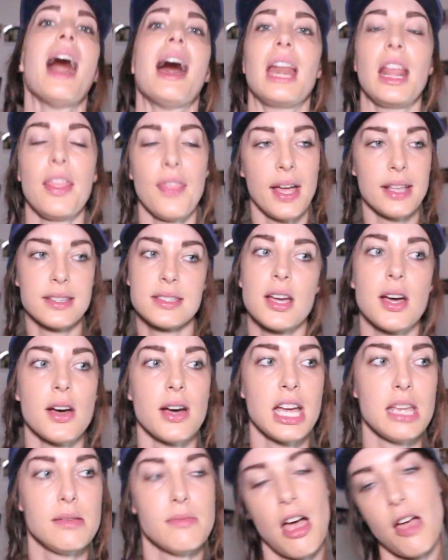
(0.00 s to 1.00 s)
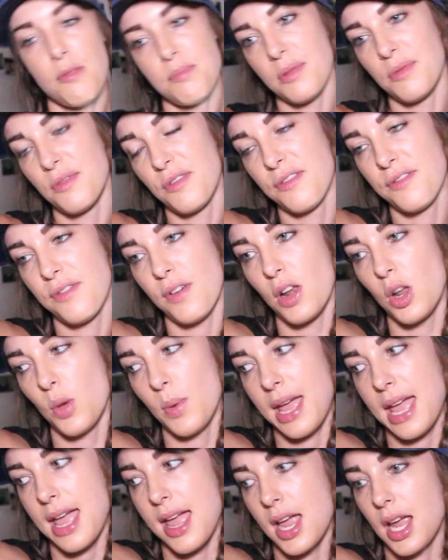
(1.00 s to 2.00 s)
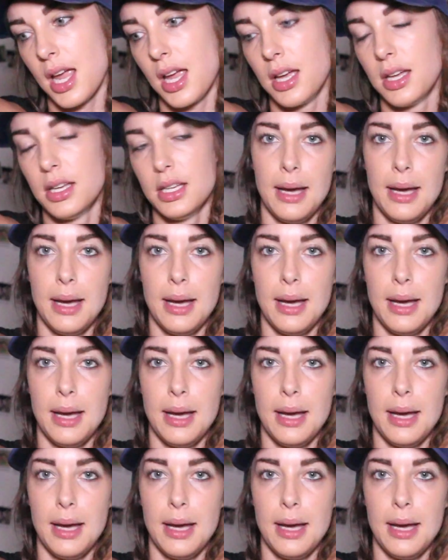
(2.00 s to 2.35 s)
and in that time I've been following